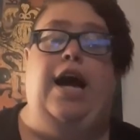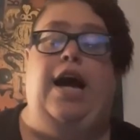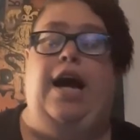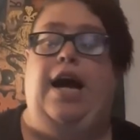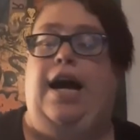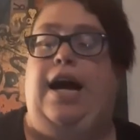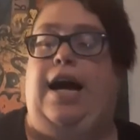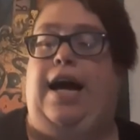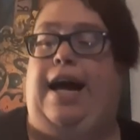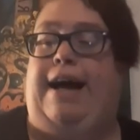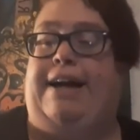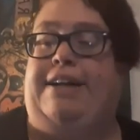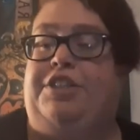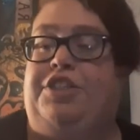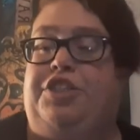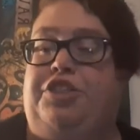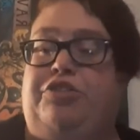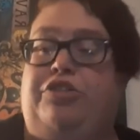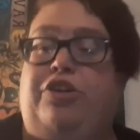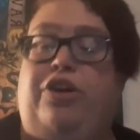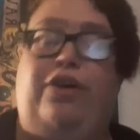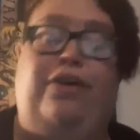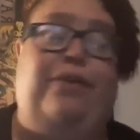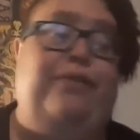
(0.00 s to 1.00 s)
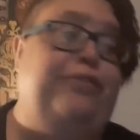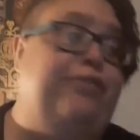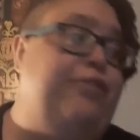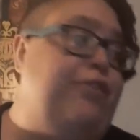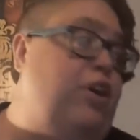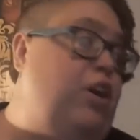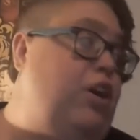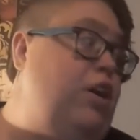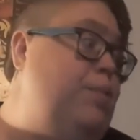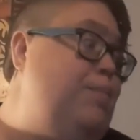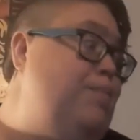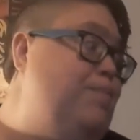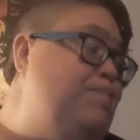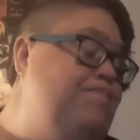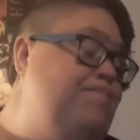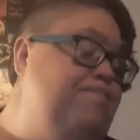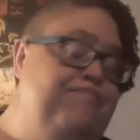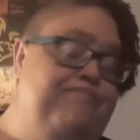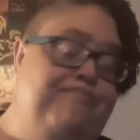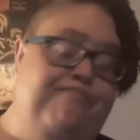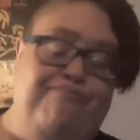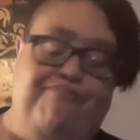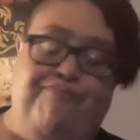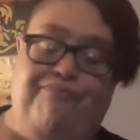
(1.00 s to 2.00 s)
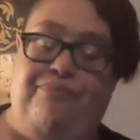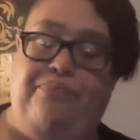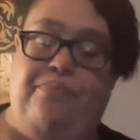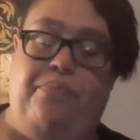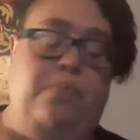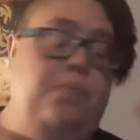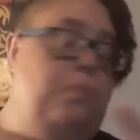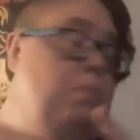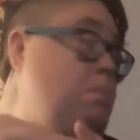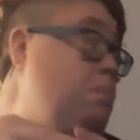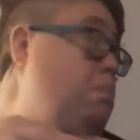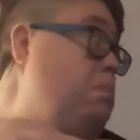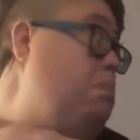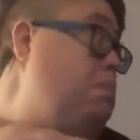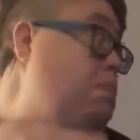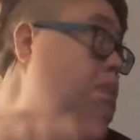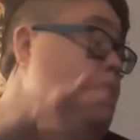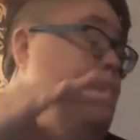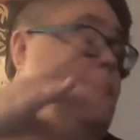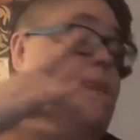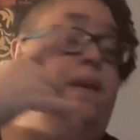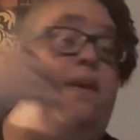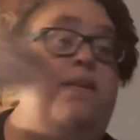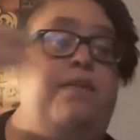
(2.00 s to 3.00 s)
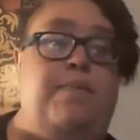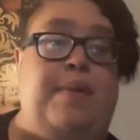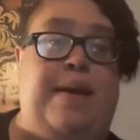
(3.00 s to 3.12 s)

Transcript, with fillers: Uh, as you know from the